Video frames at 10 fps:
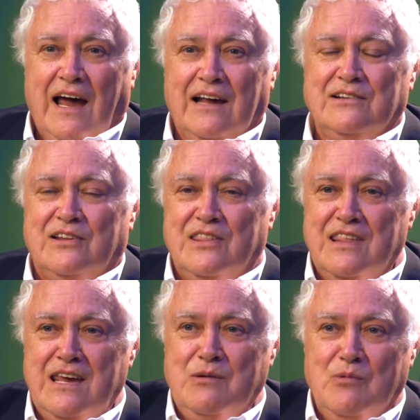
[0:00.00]
as
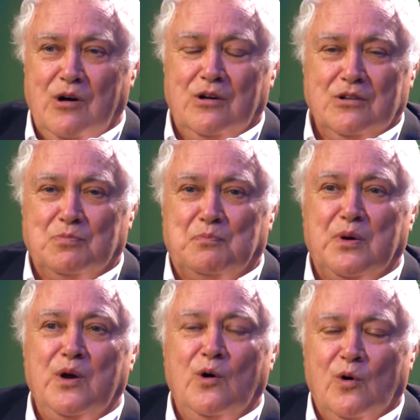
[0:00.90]
the most
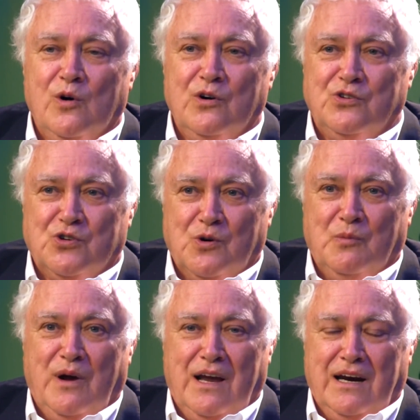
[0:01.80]
pure
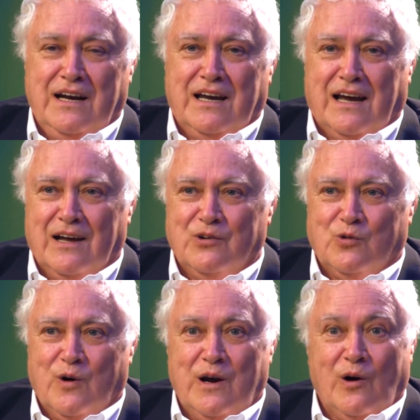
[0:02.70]
Germanic
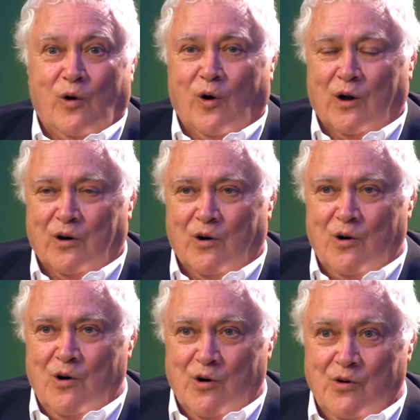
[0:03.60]
country on
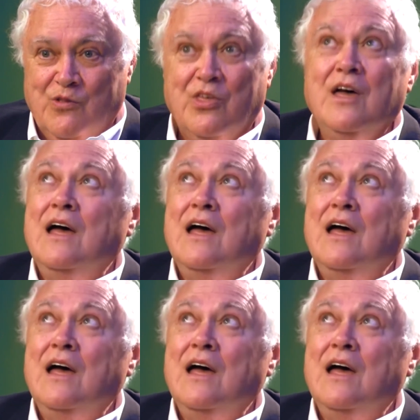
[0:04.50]
earth.